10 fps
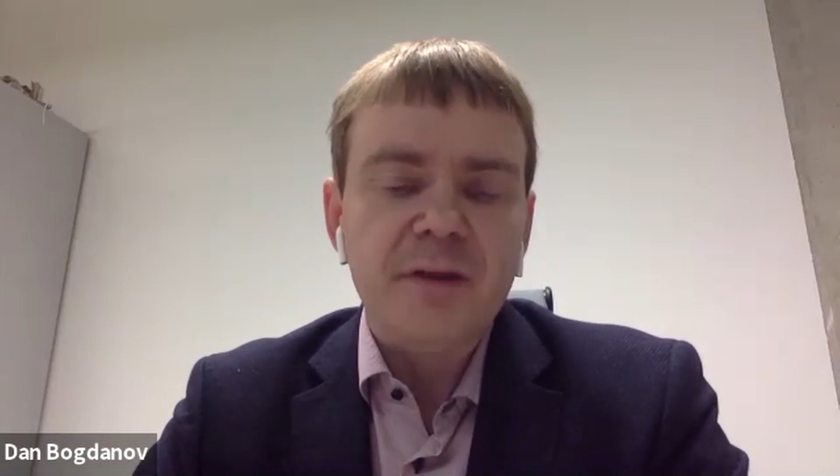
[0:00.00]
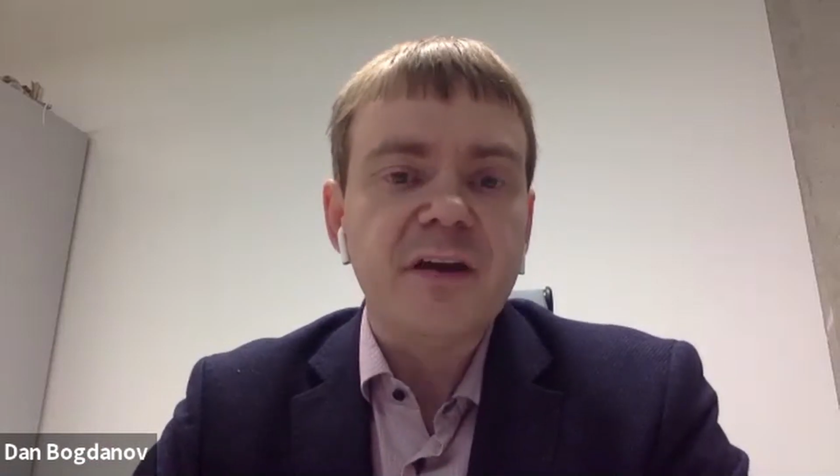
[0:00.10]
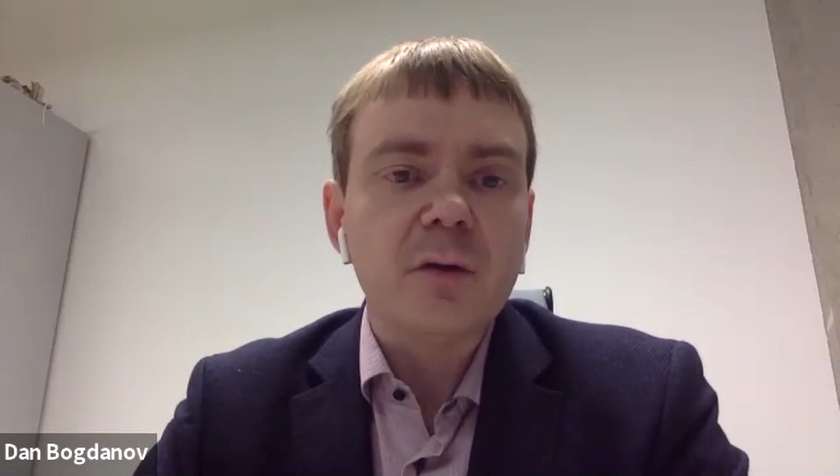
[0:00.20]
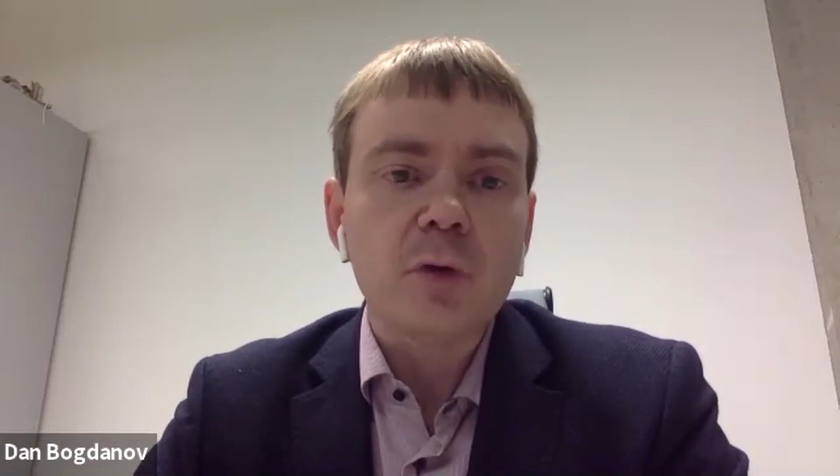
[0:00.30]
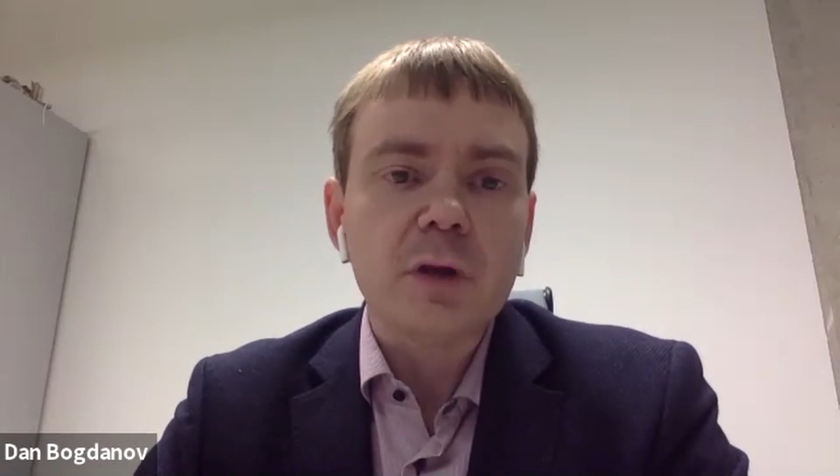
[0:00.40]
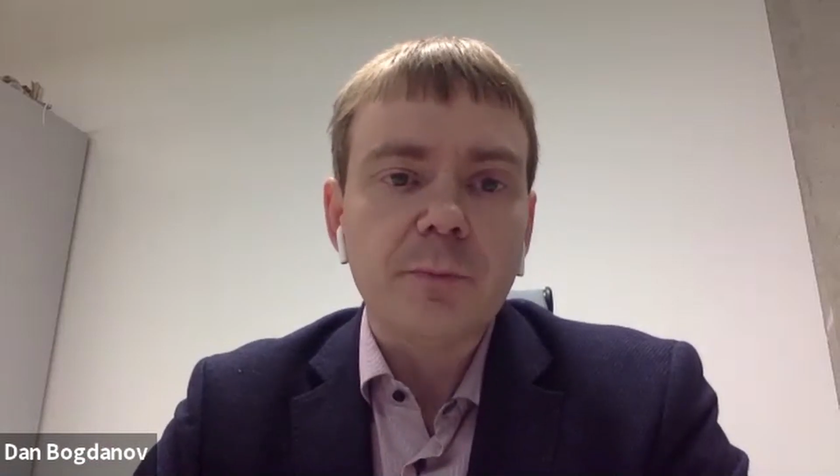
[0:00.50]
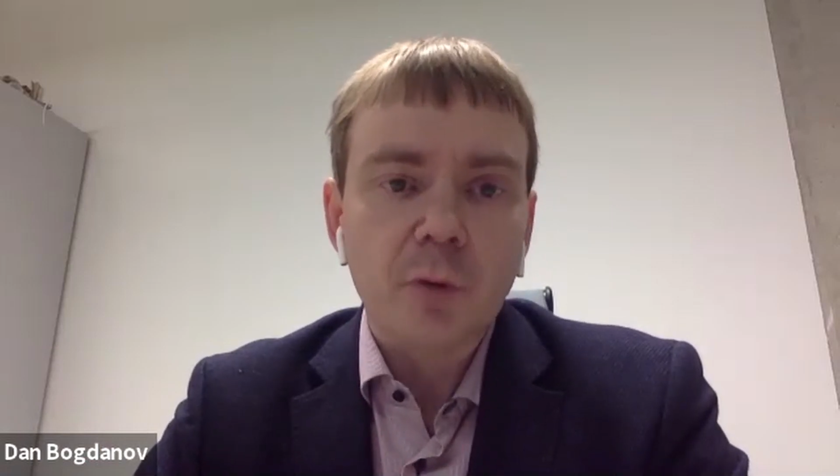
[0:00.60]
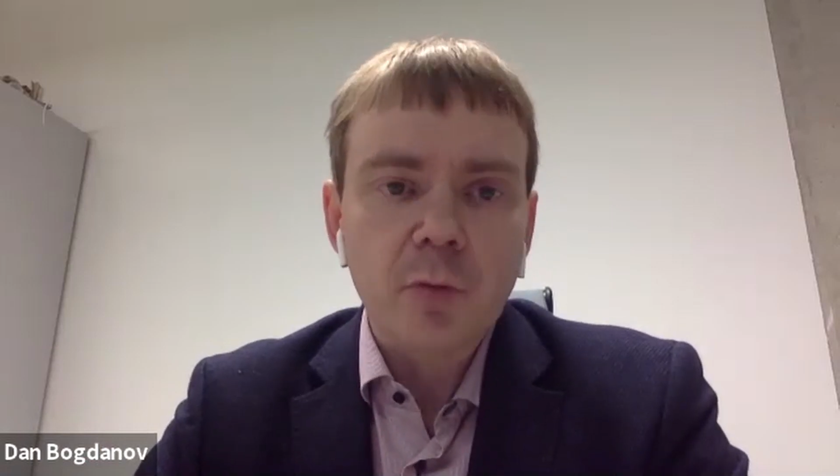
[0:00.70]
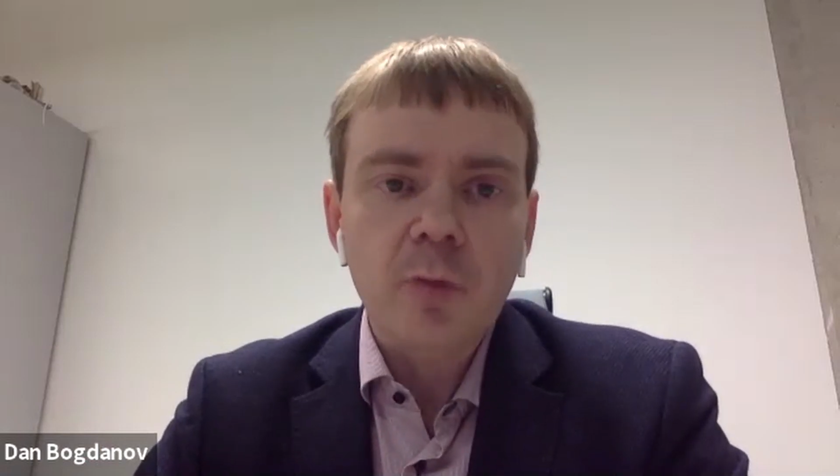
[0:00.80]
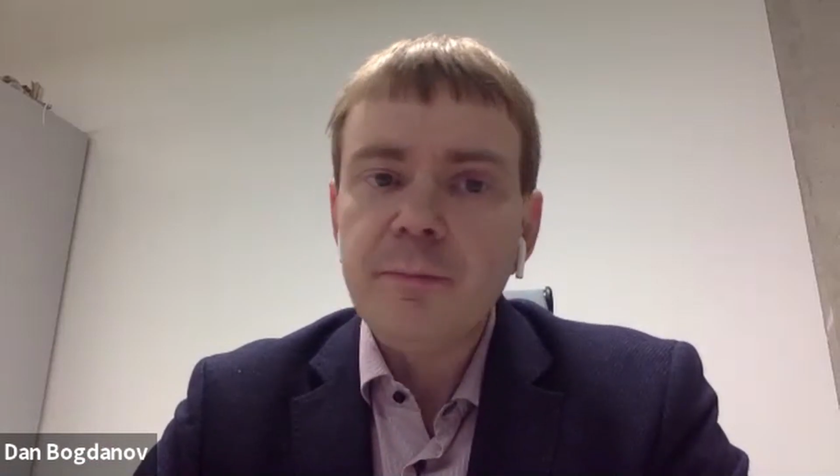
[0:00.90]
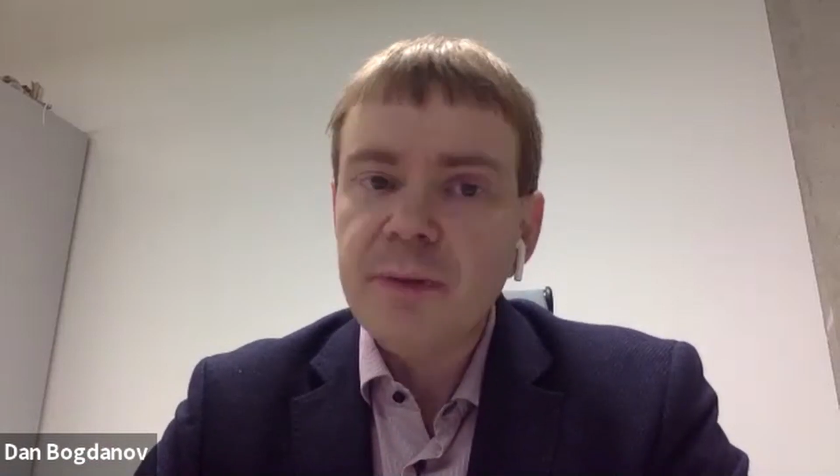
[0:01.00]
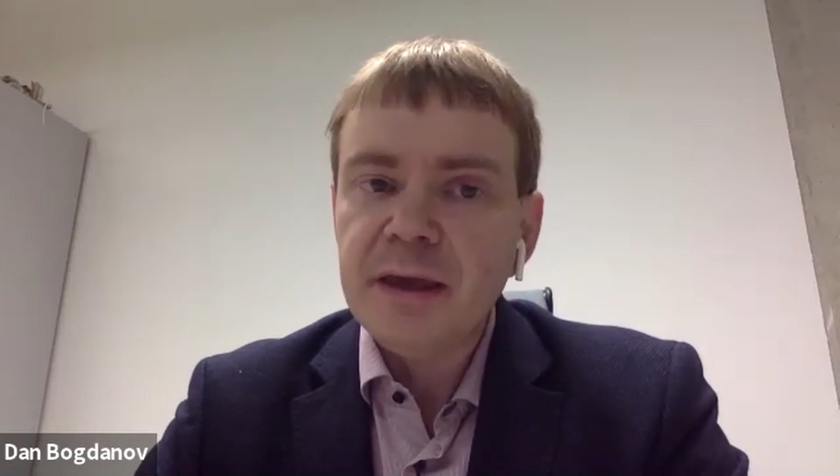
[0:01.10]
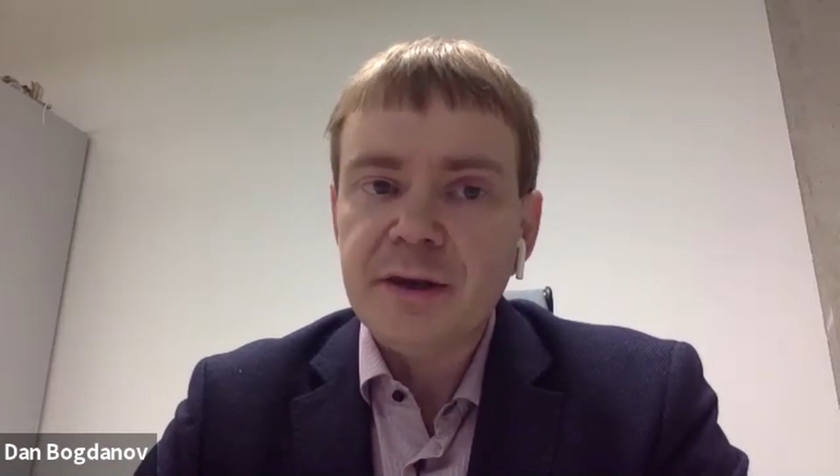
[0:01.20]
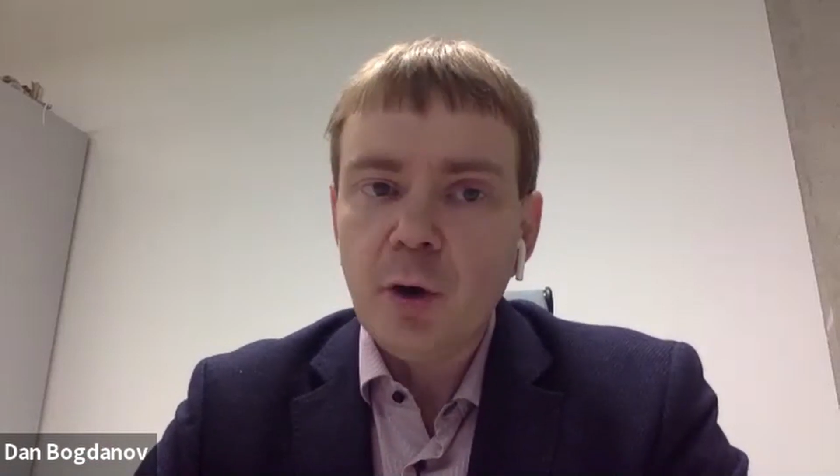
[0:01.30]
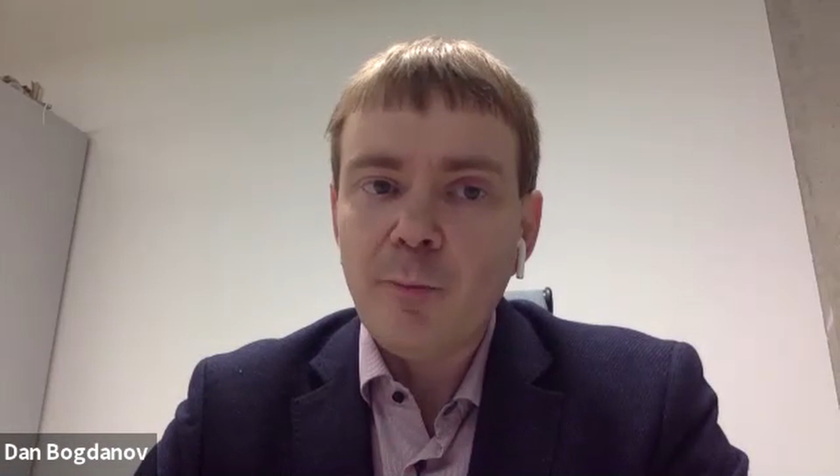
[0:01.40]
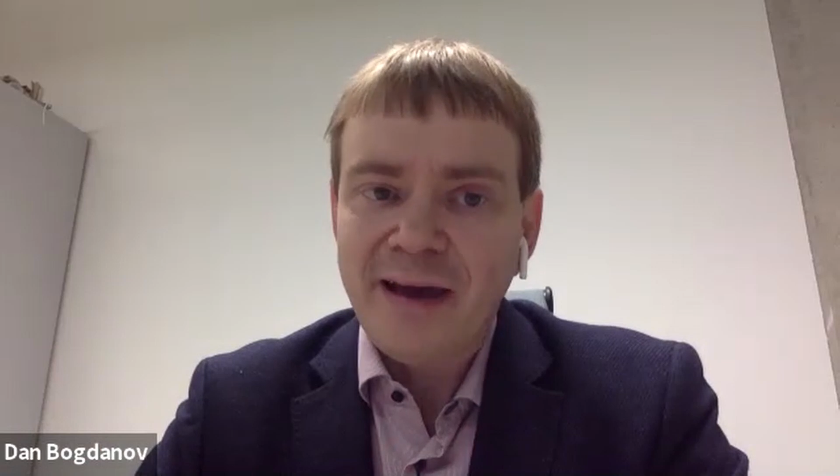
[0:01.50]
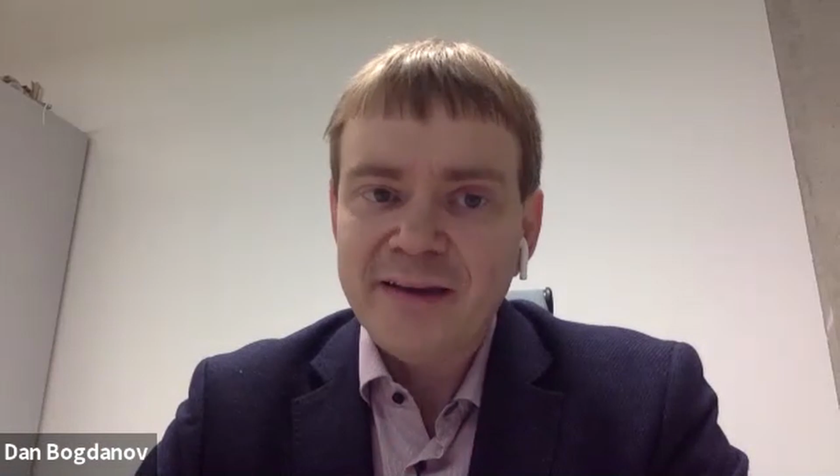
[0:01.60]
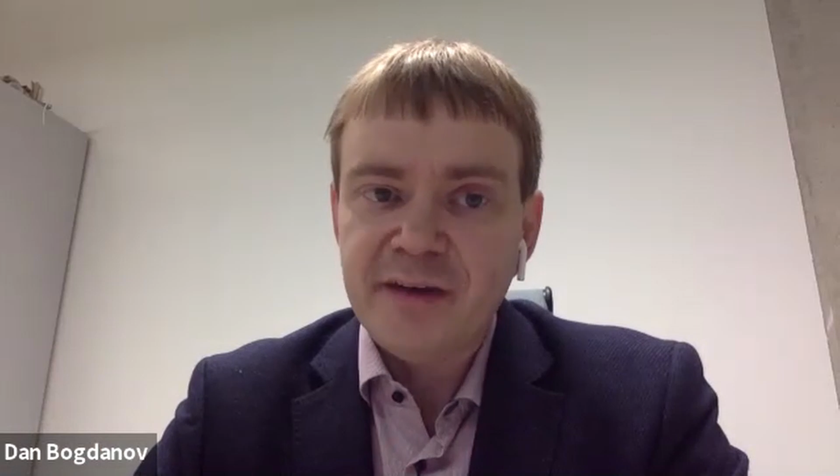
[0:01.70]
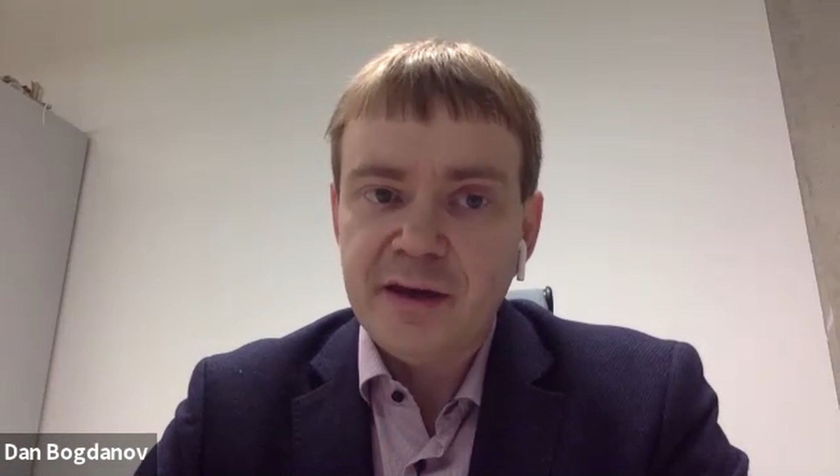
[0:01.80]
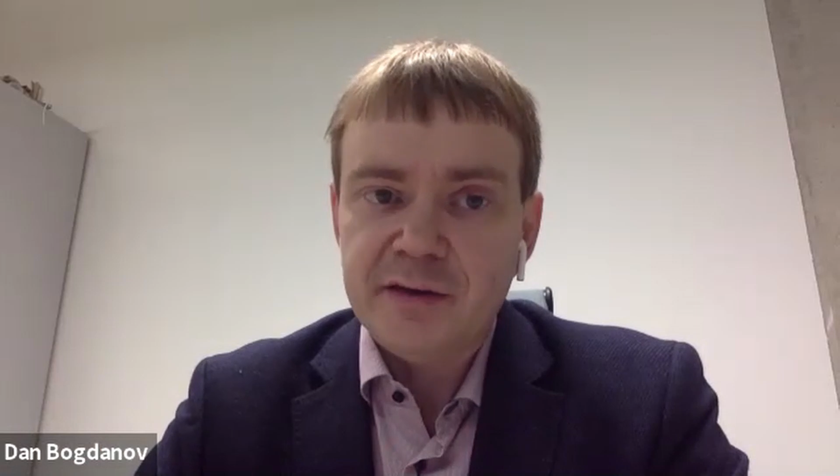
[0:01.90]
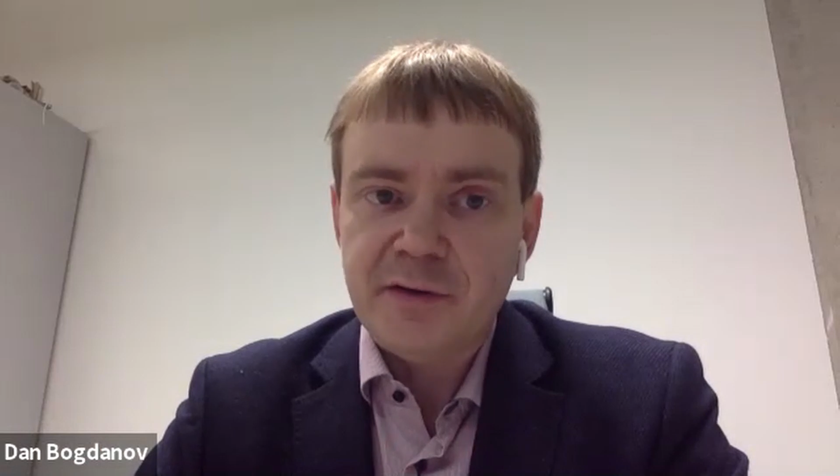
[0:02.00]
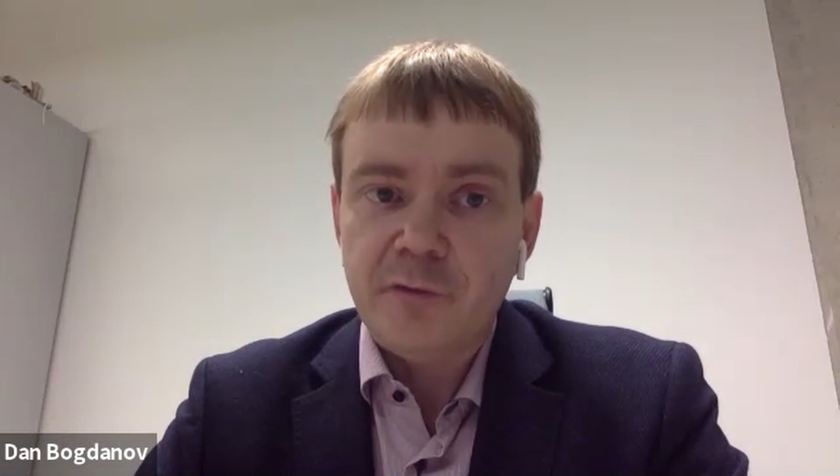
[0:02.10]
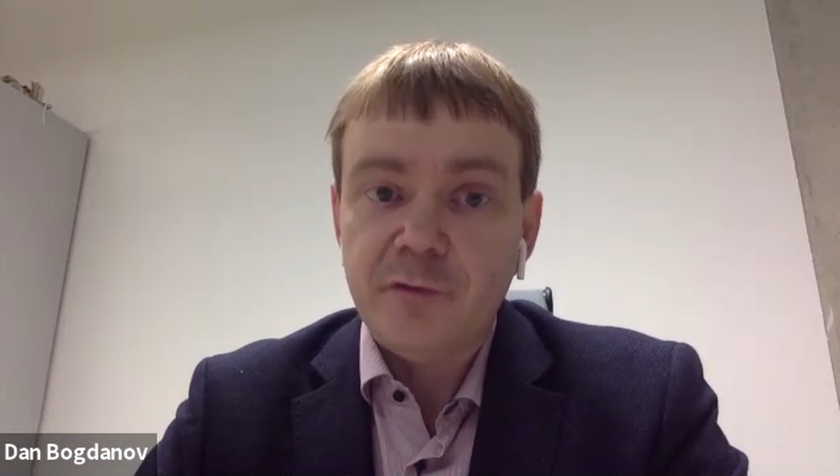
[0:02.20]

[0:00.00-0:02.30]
But there will probably be no mandate